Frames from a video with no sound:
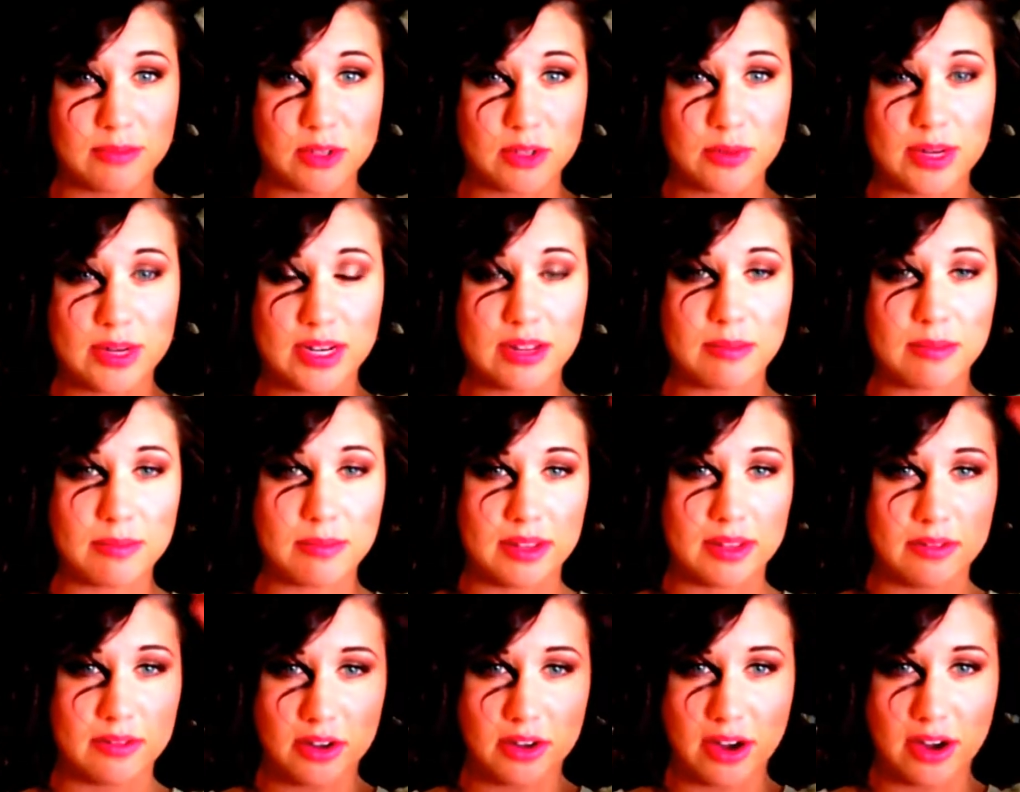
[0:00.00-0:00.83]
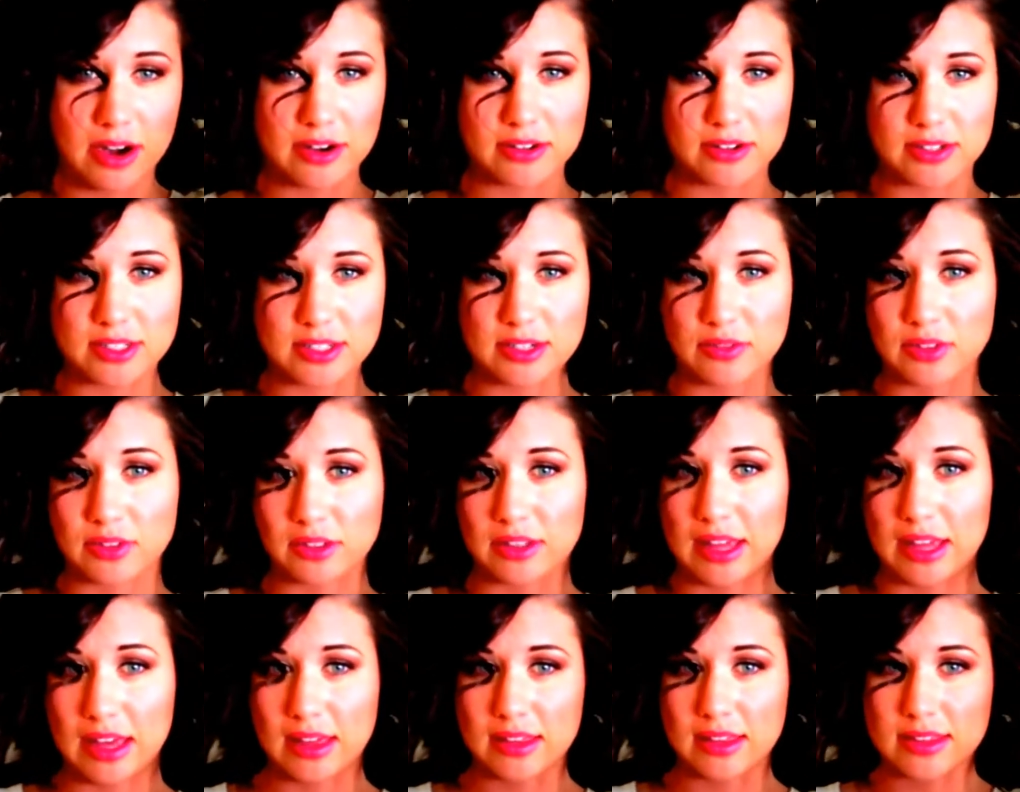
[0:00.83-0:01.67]
I'm doing it, but if your hair is
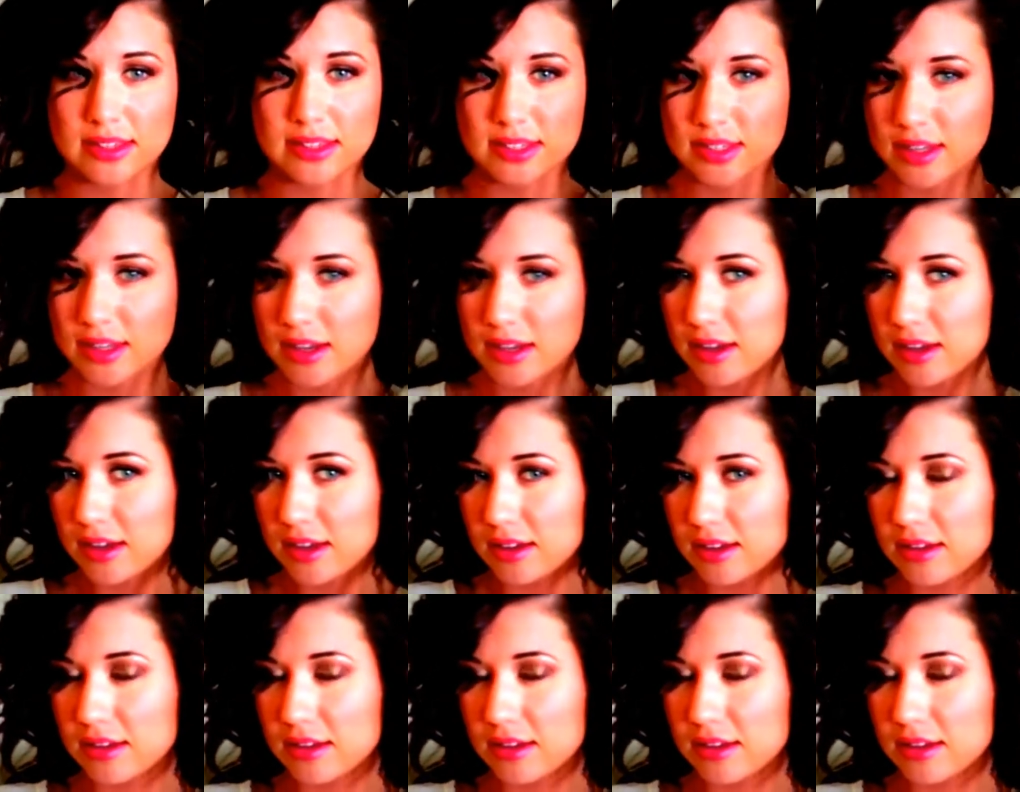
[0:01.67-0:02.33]
different lengths,